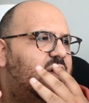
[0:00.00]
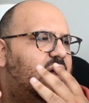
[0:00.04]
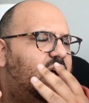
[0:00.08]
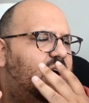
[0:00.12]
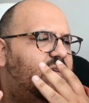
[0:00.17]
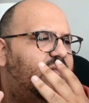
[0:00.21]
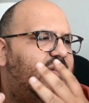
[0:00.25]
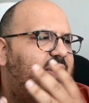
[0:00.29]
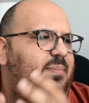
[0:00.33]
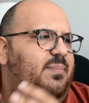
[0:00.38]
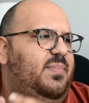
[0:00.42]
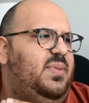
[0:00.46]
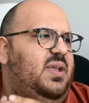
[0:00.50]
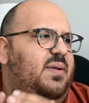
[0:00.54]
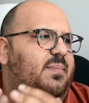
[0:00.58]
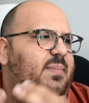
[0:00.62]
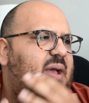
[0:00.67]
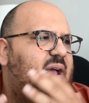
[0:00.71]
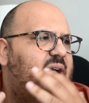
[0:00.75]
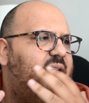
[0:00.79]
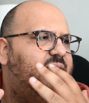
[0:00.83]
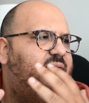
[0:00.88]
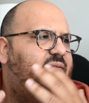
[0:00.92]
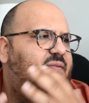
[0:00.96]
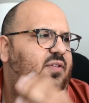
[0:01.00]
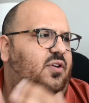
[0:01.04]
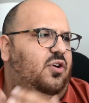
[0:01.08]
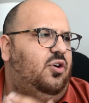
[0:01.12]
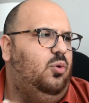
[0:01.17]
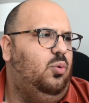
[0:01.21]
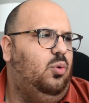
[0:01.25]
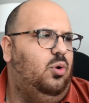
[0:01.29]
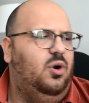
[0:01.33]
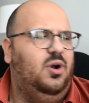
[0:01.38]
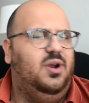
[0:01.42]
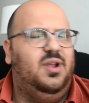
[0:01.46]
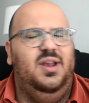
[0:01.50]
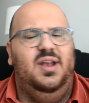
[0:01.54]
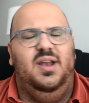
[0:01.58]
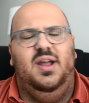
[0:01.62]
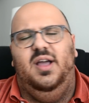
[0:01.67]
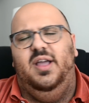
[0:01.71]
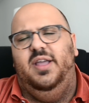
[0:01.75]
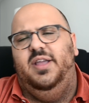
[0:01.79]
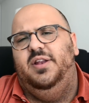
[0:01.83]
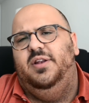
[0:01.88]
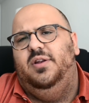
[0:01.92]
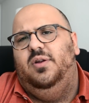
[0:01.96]
of MBMF or work and
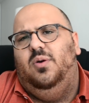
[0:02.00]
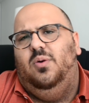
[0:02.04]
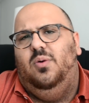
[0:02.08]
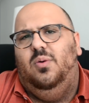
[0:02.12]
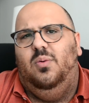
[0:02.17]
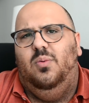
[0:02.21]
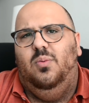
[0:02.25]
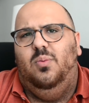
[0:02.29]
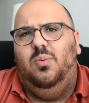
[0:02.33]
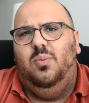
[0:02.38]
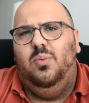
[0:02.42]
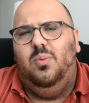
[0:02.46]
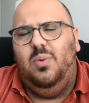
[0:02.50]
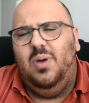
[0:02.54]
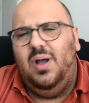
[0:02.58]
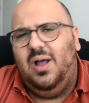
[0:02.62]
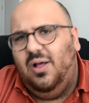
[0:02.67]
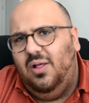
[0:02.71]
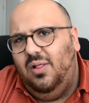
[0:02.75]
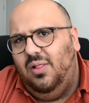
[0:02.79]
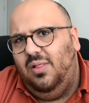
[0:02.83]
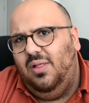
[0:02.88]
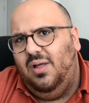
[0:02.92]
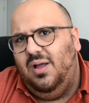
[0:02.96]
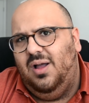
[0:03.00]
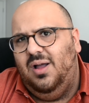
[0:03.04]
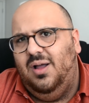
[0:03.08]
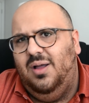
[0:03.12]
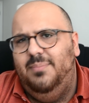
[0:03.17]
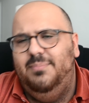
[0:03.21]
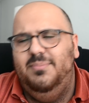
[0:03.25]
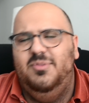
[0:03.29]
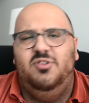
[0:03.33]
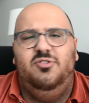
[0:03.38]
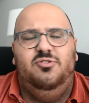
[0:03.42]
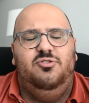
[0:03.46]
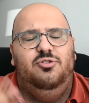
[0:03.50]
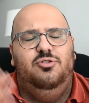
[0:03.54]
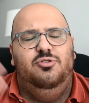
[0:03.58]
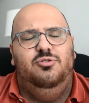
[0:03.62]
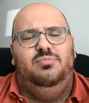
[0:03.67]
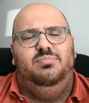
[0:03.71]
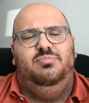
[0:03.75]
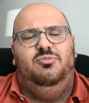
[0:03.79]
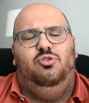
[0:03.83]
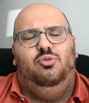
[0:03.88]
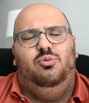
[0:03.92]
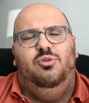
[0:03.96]
height?" Well,
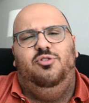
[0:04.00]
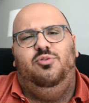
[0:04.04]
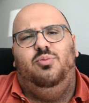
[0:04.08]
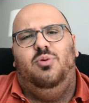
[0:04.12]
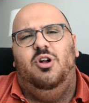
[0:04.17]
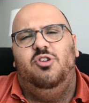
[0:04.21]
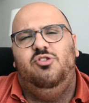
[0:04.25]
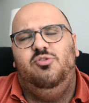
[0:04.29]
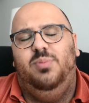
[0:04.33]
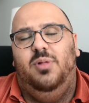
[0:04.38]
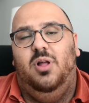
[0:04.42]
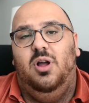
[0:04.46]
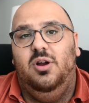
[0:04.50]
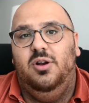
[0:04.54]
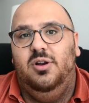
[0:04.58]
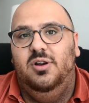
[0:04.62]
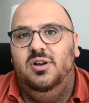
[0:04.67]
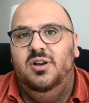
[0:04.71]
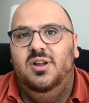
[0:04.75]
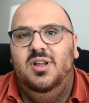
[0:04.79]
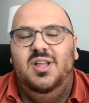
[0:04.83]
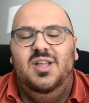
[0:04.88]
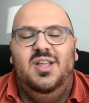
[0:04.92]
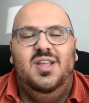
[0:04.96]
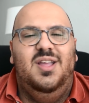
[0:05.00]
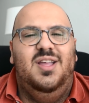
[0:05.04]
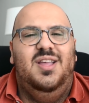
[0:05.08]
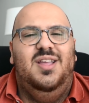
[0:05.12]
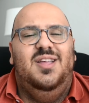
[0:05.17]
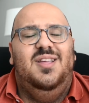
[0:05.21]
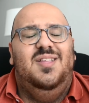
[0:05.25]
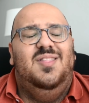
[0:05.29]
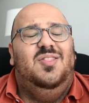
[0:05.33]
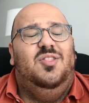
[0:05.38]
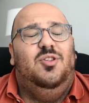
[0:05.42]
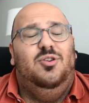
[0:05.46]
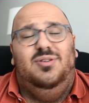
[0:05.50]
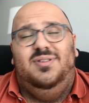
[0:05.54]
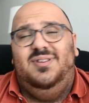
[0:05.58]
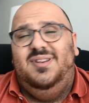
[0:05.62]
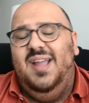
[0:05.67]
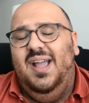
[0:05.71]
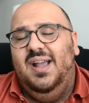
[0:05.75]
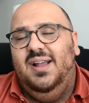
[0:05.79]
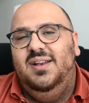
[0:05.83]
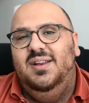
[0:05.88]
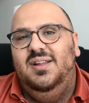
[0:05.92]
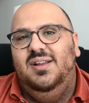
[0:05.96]
Mr. Swiss Watch Blogger, they're
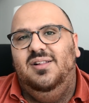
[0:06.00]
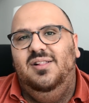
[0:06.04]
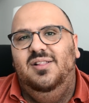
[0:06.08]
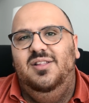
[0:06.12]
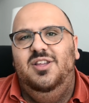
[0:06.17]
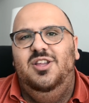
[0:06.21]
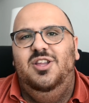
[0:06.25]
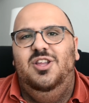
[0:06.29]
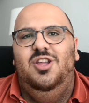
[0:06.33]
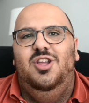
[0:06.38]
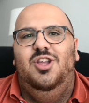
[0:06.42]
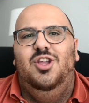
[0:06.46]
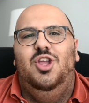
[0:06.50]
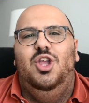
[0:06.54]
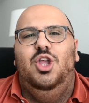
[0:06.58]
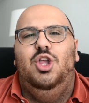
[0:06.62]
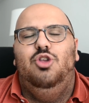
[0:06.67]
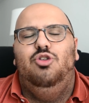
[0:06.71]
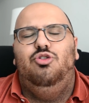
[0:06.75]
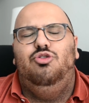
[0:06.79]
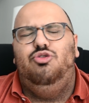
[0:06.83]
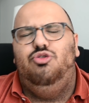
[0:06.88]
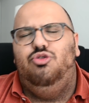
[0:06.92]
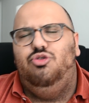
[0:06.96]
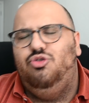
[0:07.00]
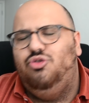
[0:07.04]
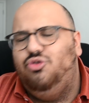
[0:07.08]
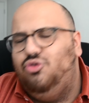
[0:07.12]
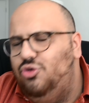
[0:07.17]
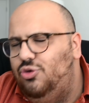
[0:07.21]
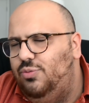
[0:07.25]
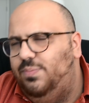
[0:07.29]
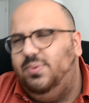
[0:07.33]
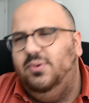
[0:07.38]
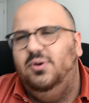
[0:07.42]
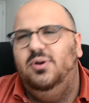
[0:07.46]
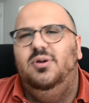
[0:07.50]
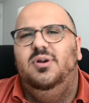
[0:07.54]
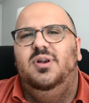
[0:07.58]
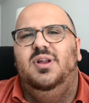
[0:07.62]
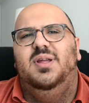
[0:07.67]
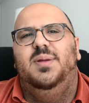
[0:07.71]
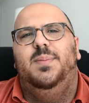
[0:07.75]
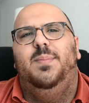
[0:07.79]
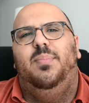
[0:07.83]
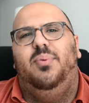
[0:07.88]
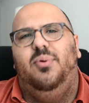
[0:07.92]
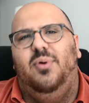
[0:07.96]
technically super
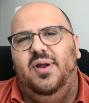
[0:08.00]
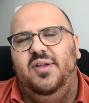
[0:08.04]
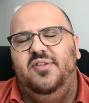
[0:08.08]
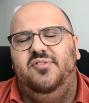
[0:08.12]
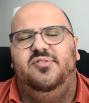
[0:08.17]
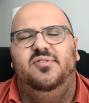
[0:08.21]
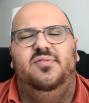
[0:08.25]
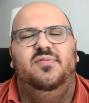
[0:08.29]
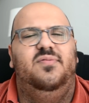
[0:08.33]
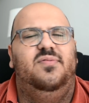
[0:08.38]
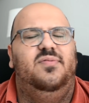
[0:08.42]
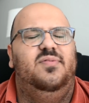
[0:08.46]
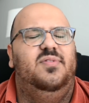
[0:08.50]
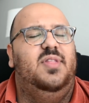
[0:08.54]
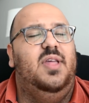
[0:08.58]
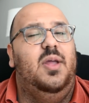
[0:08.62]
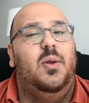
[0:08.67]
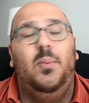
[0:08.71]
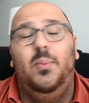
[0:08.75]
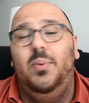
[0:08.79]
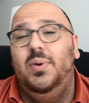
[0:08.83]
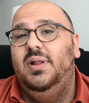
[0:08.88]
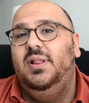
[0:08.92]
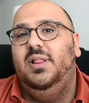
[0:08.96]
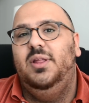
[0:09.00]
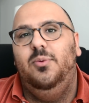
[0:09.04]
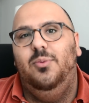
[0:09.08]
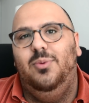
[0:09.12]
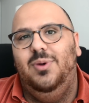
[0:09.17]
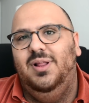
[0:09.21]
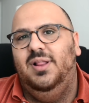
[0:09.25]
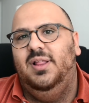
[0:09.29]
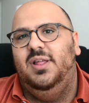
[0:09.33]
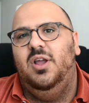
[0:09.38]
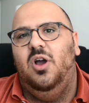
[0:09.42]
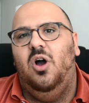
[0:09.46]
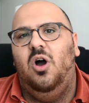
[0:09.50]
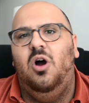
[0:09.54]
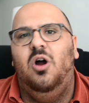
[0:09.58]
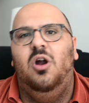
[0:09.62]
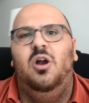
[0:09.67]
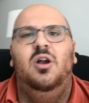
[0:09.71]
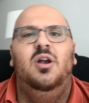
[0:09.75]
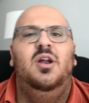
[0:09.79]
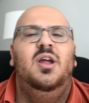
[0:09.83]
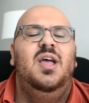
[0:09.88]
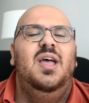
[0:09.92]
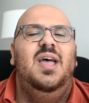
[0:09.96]
impressive. They really, really
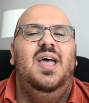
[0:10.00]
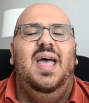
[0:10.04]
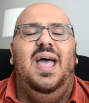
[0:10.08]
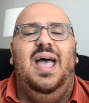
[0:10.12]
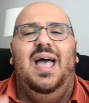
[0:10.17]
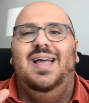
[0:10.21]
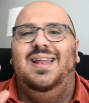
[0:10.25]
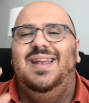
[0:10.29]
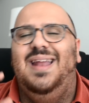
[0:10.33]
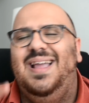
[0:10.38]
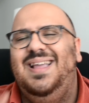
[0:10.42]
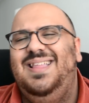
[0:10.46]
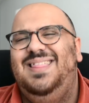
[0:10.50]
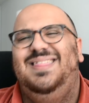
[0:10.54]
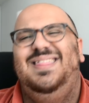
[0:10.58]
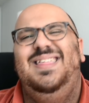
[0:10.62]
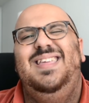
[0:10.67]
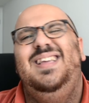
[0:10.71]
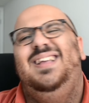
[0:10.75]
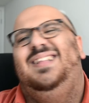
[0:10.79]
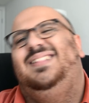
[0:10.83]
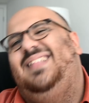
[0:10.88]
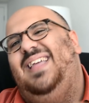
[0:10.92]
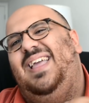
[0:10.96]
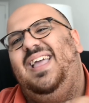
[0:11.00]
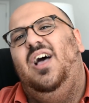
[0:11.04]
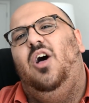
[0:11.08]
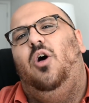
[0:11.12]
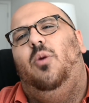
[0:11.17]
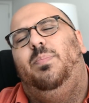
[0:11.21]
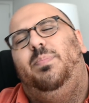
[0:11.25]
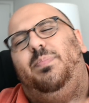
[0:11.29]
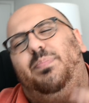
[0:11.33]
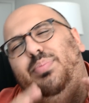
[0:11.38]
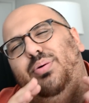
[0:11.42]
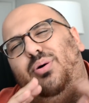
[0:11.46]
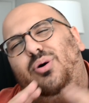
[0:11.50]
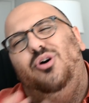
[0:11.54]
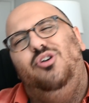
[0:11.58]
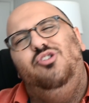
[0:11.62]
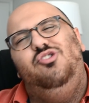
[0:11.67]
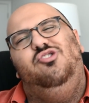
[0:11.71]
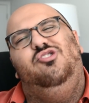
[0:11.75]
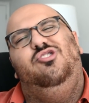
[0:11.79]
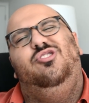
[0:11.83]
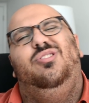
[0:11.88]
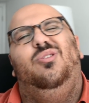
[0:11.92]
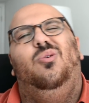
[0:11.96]
are, and I think they help
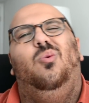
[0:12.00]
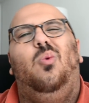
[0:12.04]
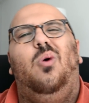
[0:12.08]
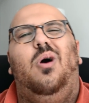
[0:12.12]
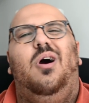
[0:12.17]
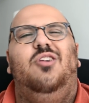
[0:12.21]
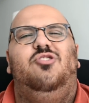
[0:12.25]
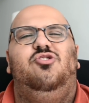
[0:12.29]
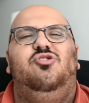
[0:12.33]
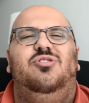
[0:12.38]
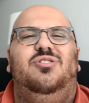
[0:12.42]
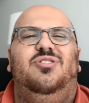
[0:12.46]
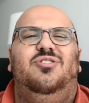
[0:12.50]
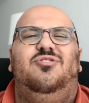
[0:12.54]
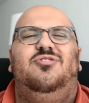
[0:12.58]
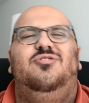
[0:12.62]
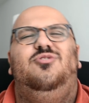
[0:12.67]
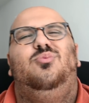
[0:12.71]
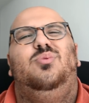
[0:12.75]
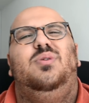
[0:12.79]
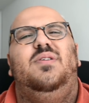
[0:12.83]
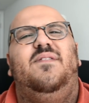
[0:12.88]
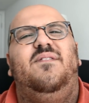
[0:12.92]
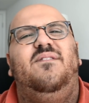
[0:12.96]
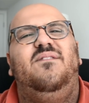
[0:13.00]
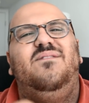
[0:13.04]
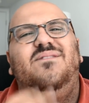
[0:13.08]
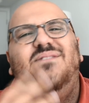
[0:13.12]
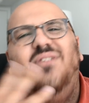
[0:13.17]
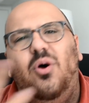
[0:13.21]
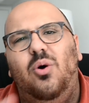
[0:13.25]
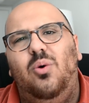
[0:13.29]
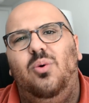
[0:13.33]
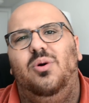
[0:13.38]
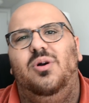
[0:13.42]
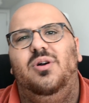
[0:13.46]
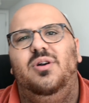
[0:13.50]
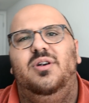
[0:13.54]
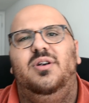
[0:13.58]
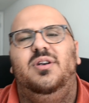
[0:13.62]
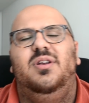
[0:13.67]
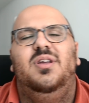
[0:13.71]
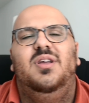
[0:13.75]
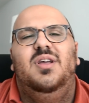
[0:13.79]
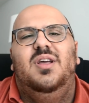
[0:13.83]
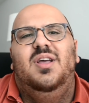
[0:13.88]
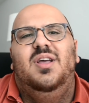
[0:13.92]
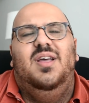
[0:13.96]
push the watch industry
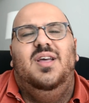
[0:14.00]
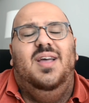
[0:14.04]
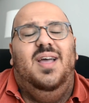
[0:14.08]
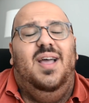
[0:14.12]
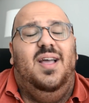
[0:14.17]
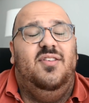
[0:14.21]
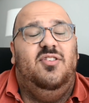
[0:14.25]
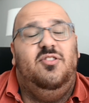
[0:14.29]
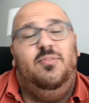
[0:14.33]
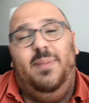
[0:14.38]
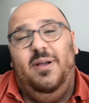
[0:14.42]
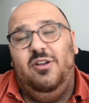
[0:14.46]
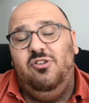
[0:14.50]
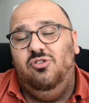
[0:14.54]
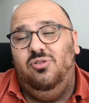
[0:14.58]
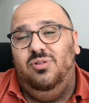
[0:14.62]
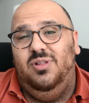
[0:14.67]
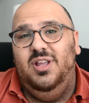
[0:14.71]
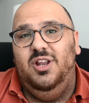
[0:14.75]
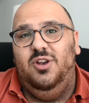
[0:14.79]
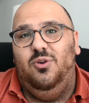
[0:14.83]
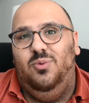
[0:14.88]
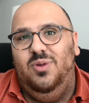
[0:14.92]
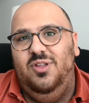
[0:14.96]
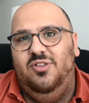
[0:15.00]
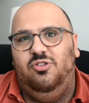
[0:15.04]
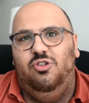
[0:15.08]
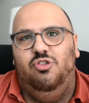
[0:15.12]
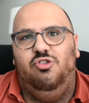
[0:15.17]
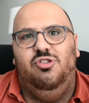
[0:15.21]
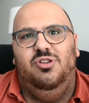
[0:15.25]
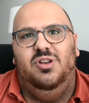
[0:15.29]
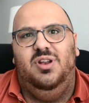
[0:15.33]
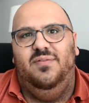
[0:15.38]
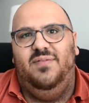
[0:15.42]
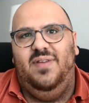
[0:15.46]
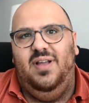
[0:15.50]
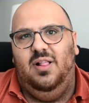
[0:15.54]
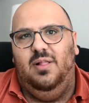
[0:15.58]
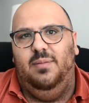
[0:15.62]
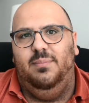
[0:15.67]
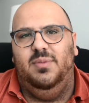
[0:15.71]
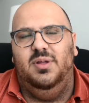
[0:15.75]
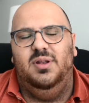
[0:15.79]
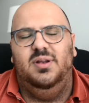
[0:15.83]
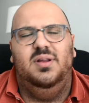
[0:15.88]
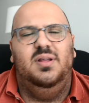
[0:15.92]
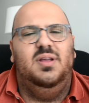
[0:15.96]
forward, especially in research and
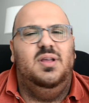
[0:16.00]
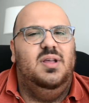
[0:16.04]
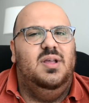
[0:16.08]
development.